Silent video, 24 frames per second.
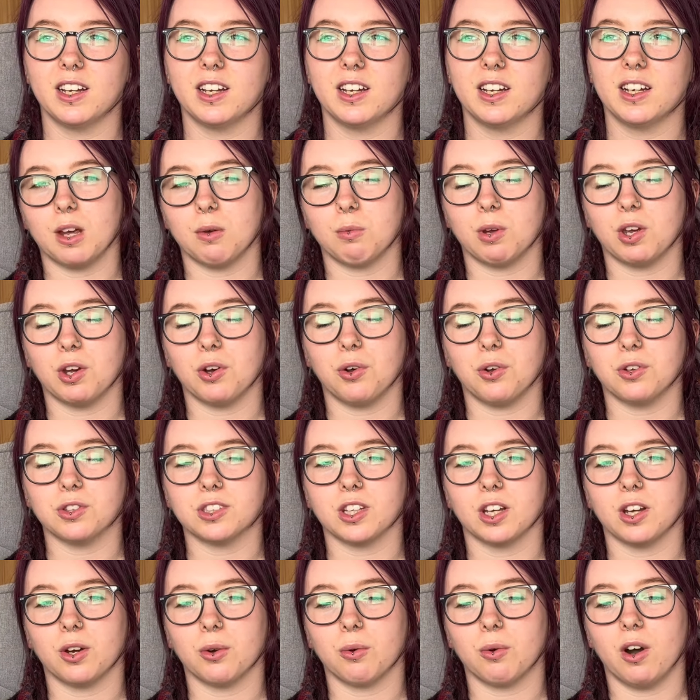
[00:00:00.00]
We
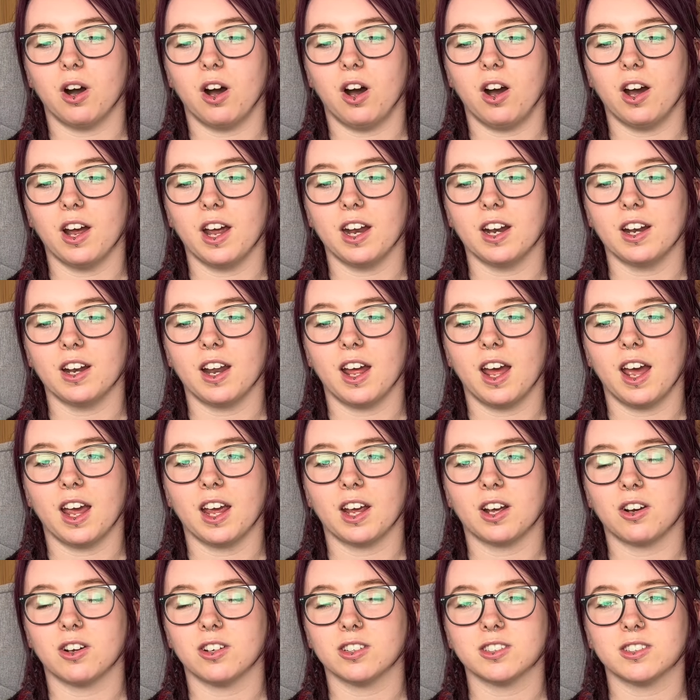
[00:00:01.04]
also are in a
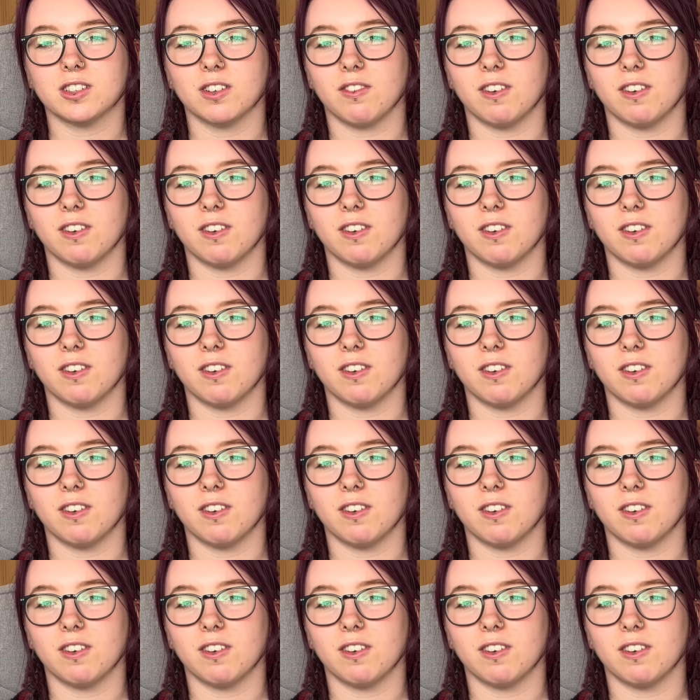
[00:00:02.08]
cost of